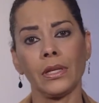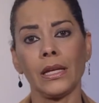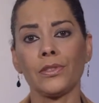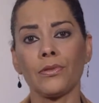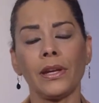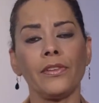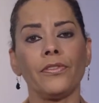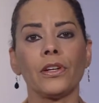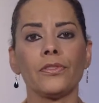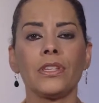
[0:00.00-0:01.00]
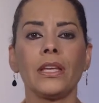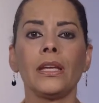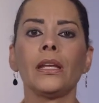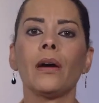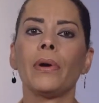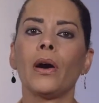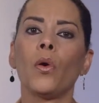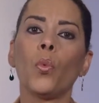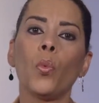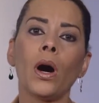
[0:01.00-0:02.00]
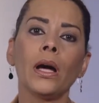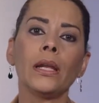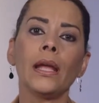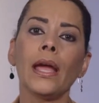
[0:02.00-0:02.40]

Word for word: In 2014, about one